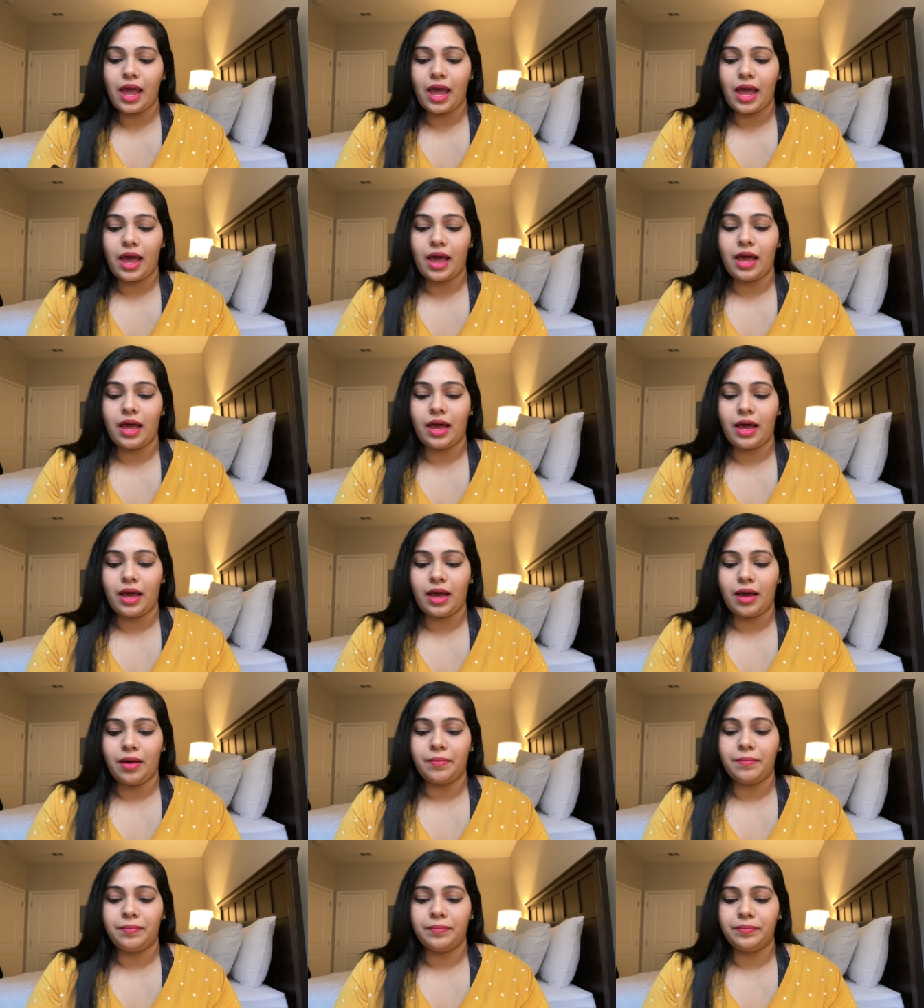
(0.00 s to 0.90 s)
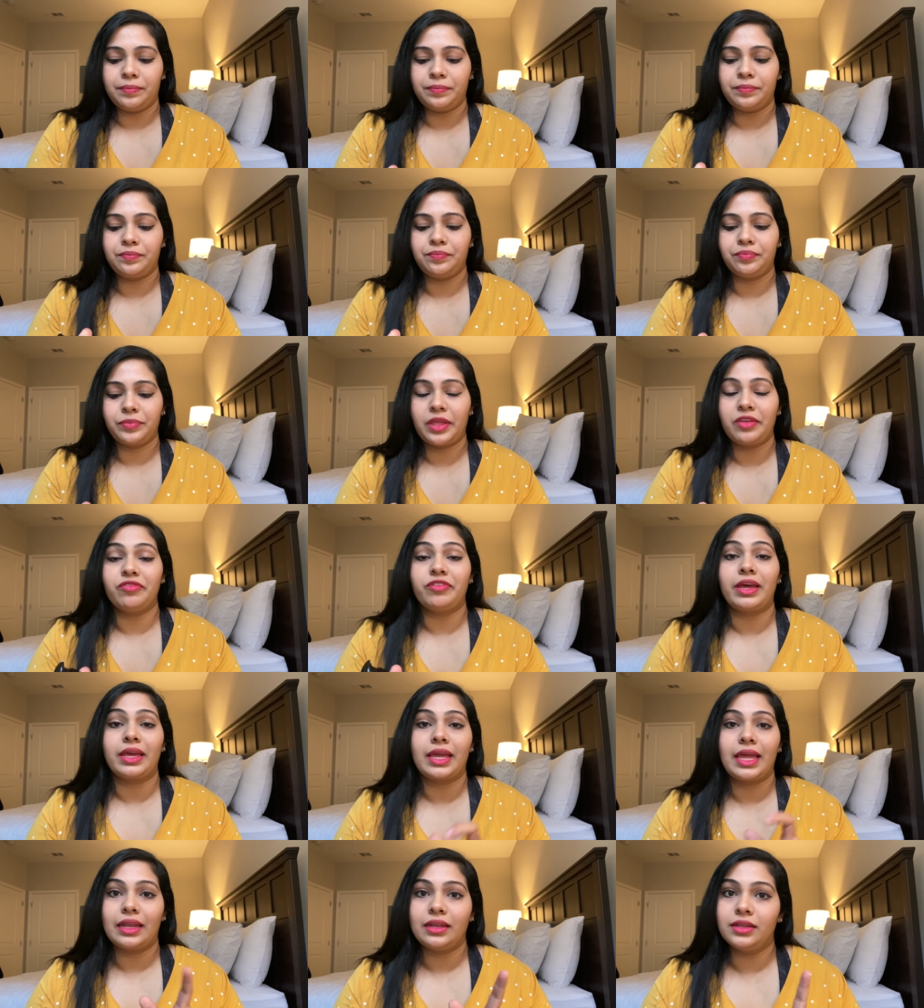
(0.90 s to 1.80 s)
If
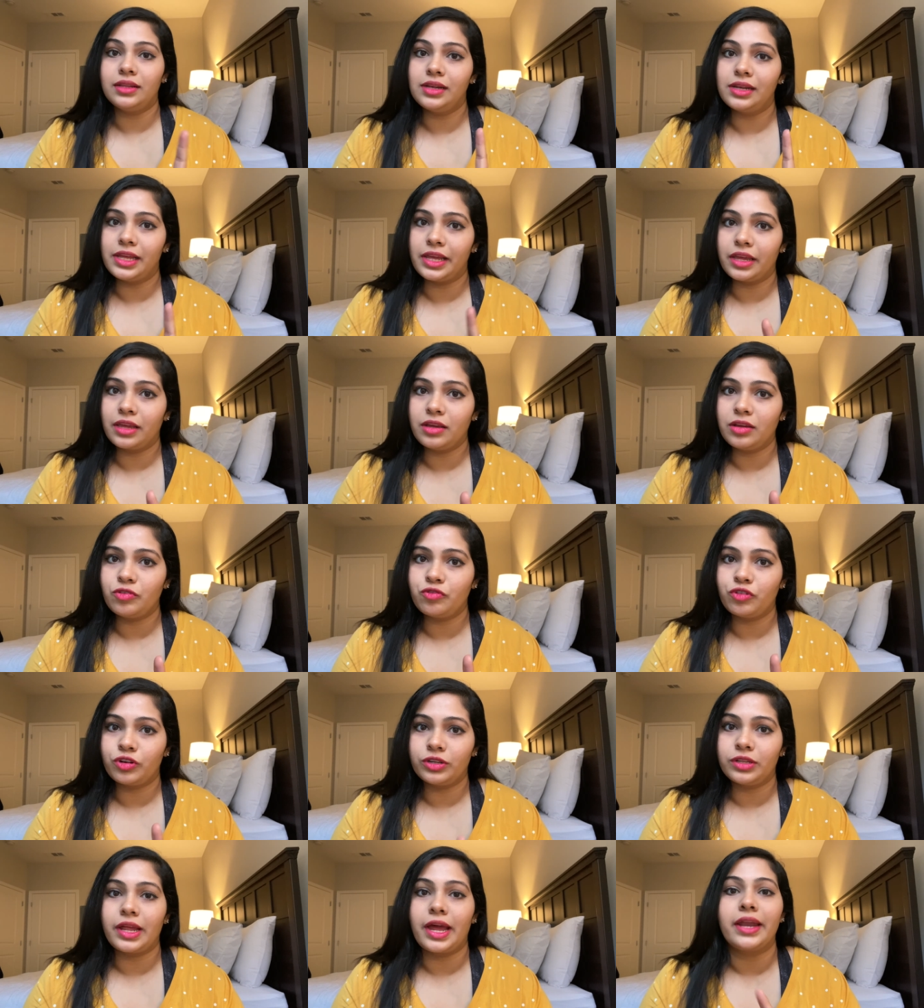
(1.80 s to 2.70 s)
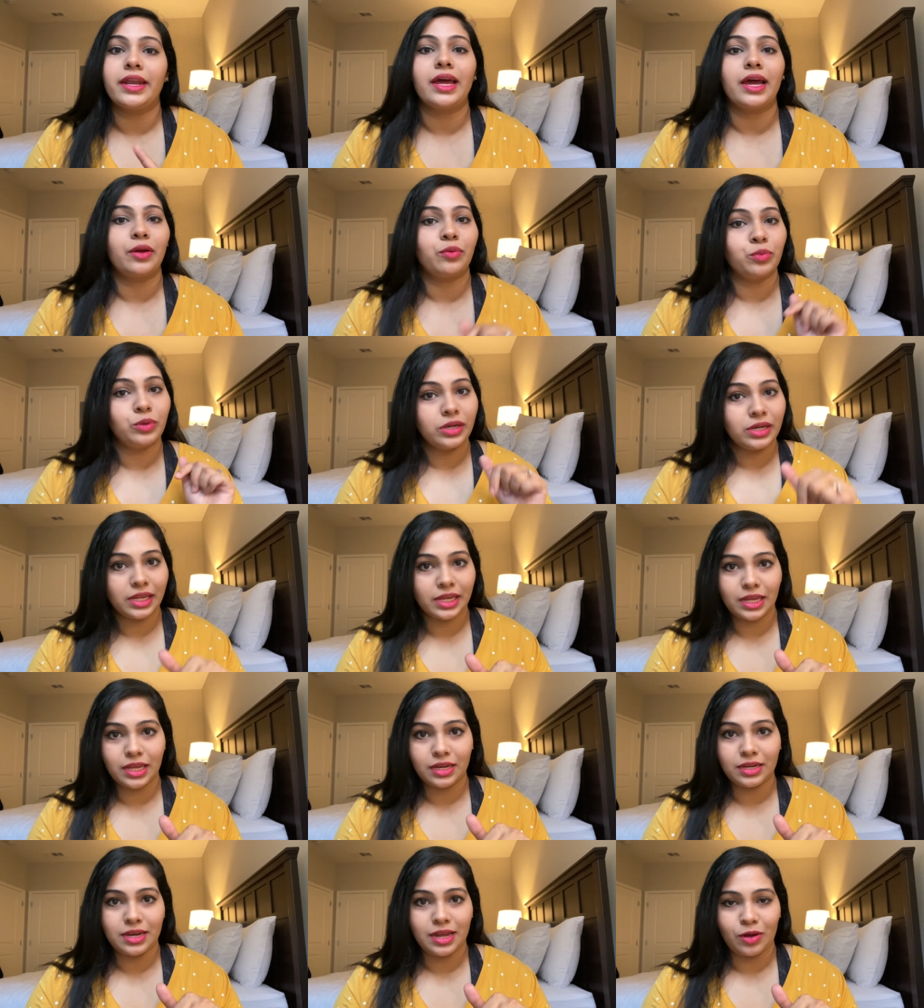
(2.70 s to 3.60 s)
I get the link for that, I will
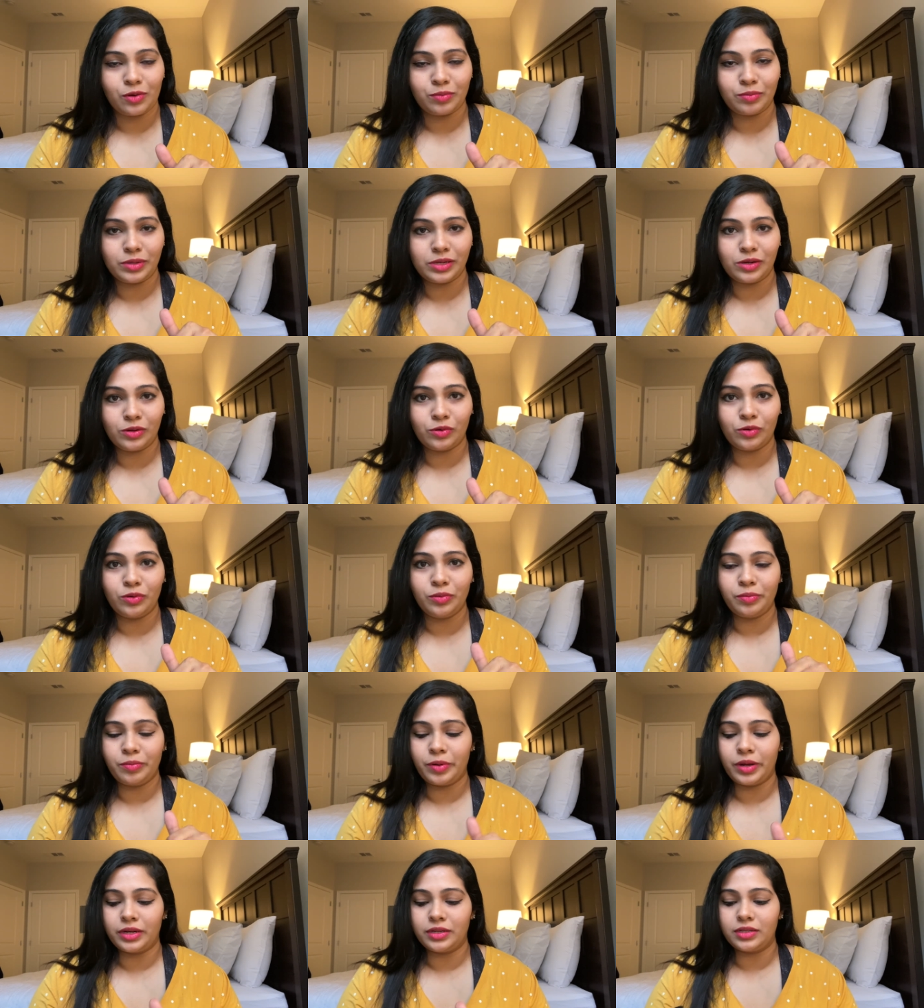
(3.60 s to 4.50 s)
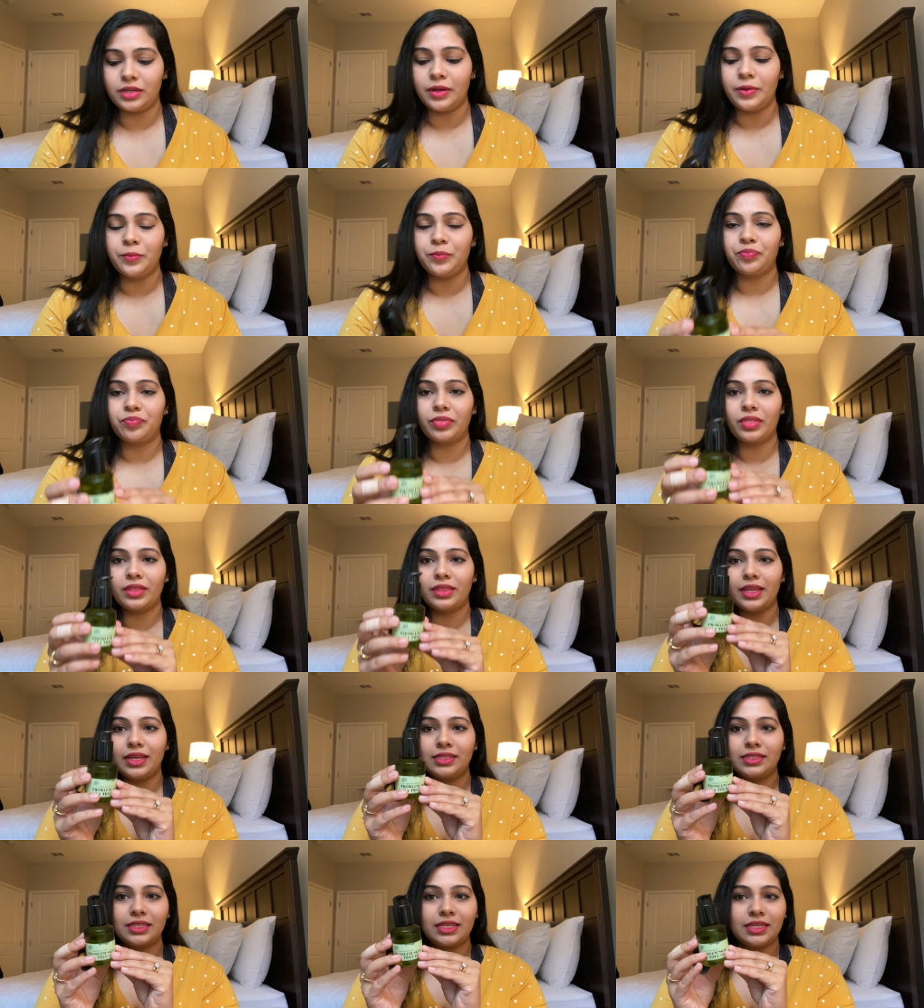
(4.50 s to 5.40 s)
link it down below, but
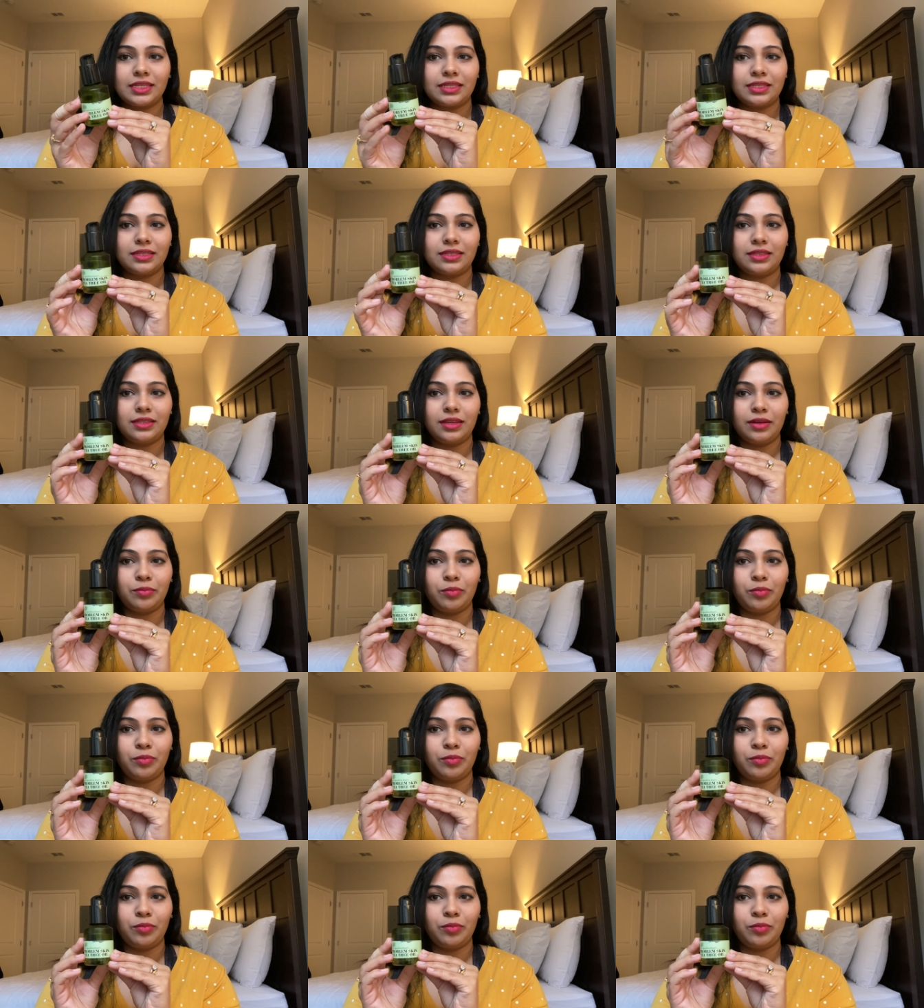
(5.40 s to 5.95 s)
this is the